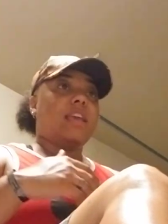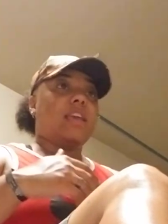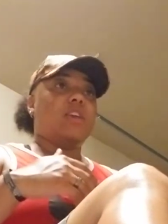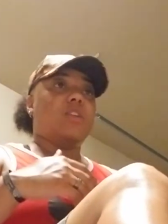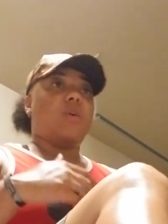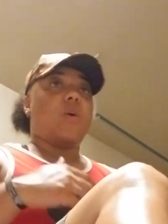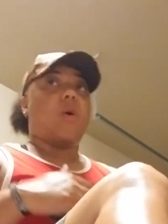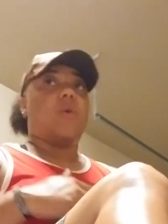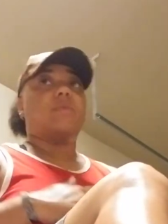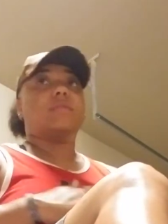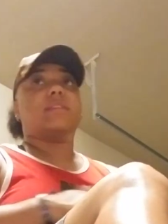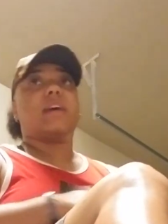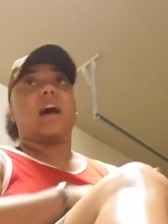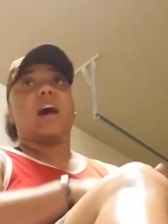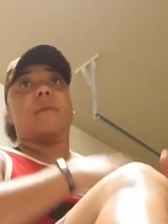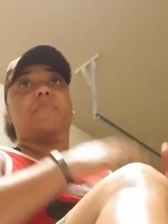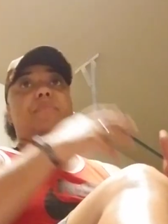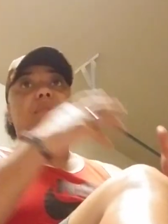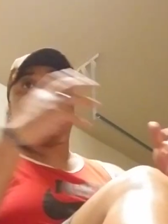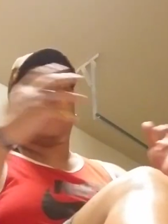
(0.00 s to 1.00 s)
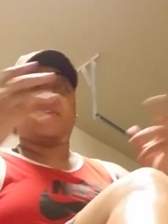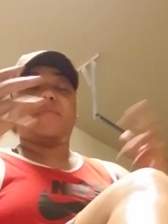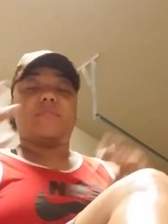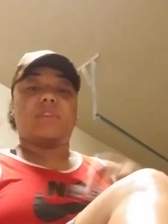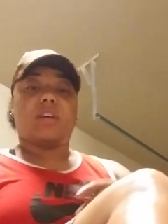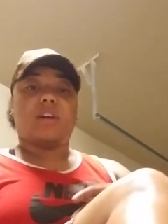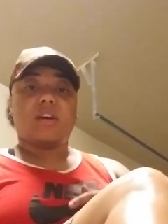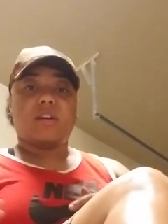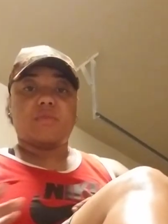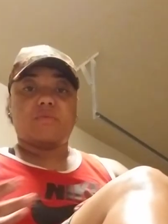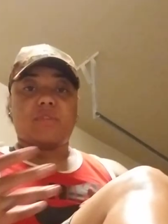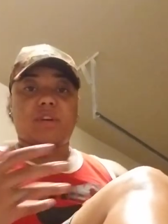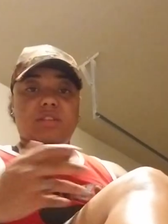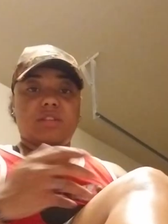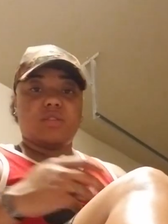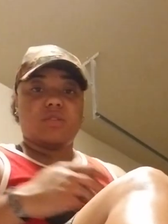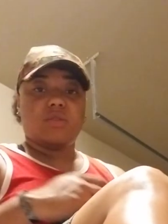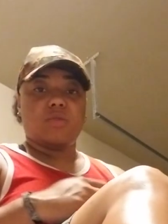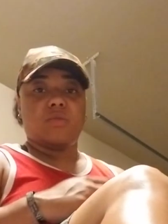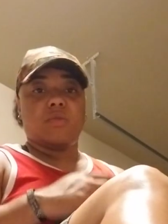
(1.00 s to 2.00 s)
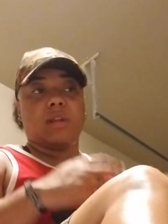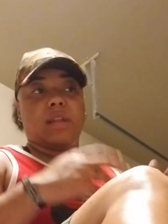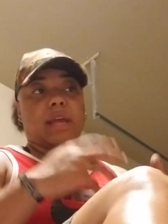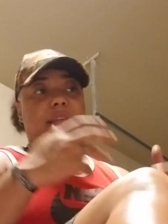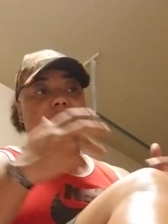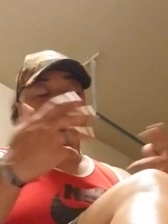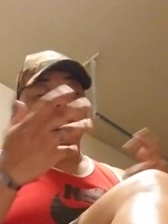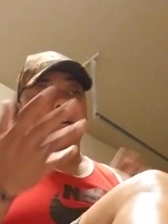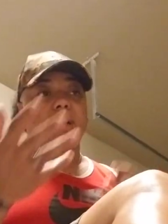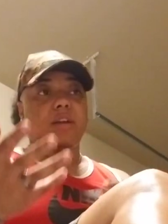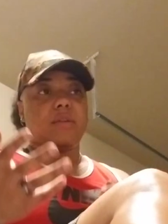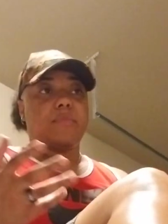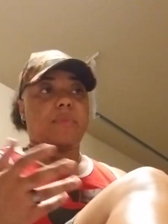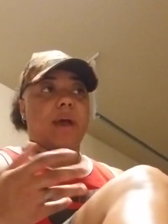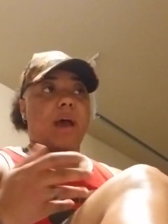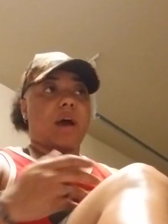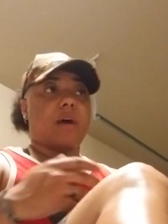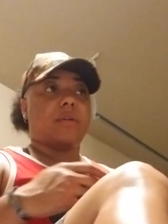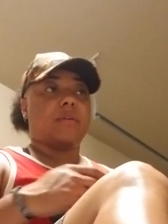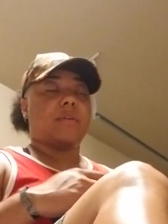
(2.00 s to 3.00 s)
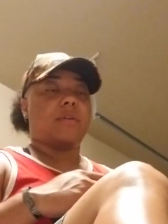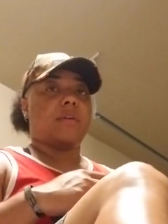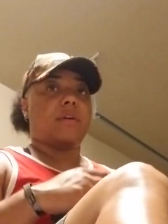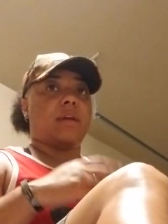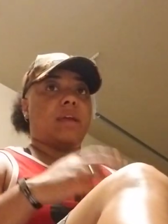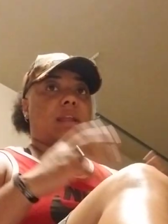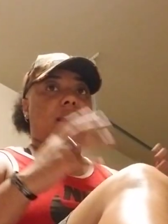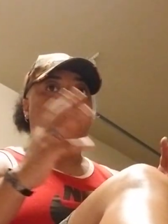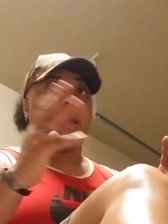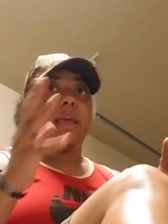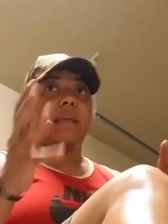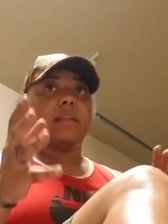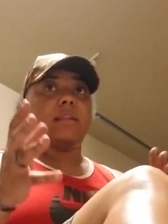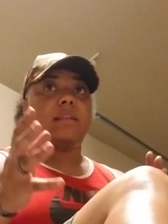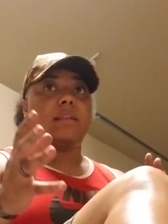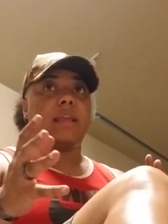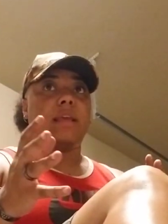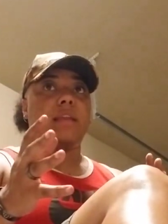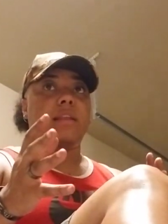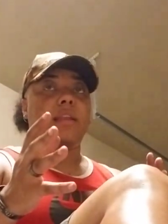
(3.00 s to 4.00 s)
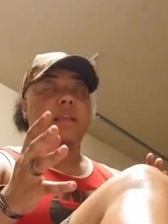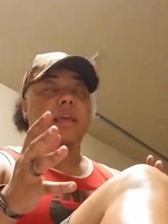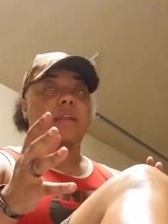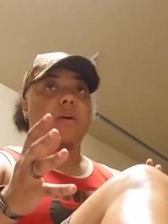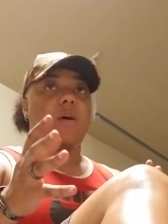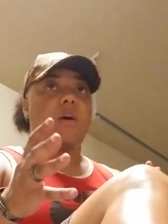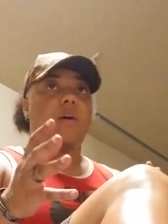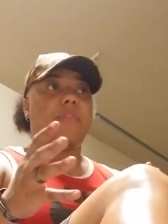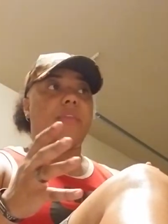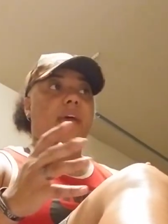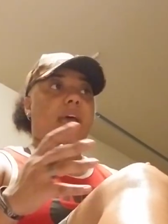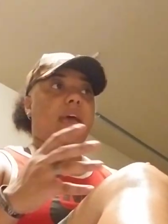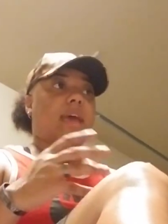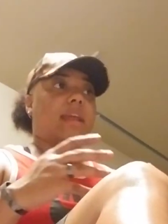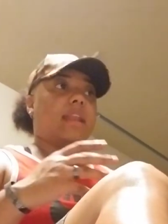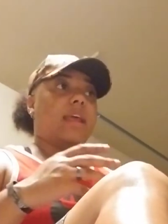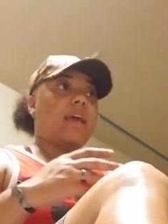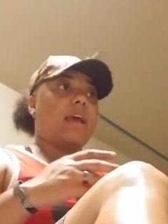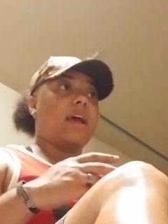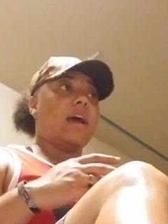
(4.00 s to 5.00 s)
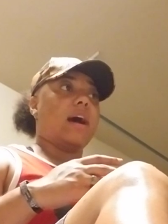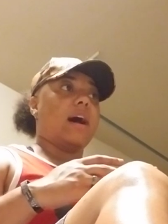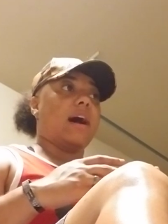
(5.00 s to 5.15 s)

on top of the gun residue and like the gunpowder and all that,